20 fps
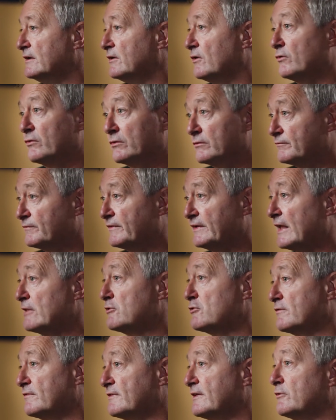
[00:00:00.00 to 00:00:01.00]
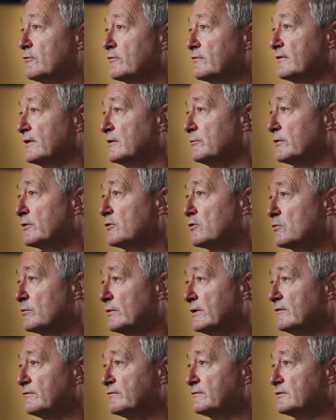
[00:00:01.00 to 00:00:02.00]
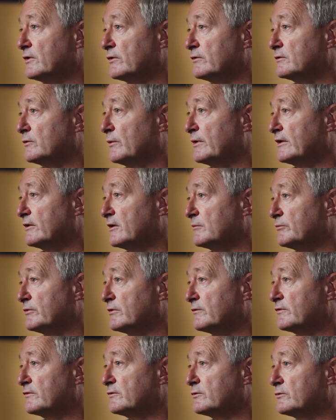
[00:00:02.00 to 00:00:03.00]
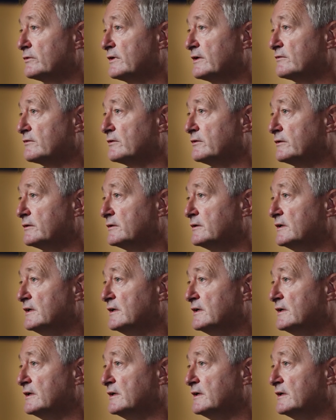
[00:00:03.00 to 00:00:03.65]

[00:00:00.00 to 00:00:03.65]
or financial secrecy, which we've done quite a number of stories on.